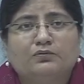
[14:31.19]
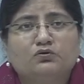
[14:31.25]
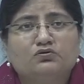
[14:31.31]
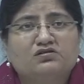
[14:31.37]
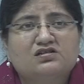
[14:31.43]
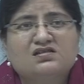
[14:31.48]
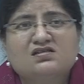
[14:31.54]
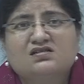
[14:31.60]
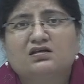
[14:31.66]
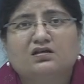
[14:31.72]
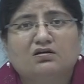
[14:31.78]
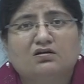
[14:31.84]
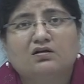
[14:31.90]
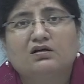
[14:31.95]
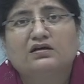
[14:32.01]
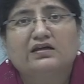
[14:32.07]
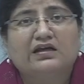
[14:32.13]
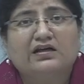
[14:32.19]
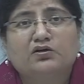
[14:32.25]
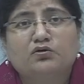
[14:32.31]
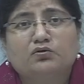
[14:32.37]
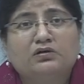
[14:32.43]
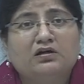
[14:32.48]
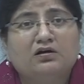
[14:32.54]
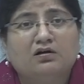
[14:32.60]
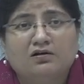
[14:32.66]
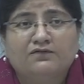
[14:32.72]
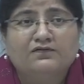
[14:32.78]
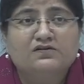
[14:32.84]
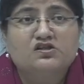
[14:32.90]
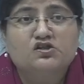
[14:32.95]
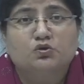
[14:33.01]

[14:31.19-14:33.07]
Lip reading: you just cannot get to the office.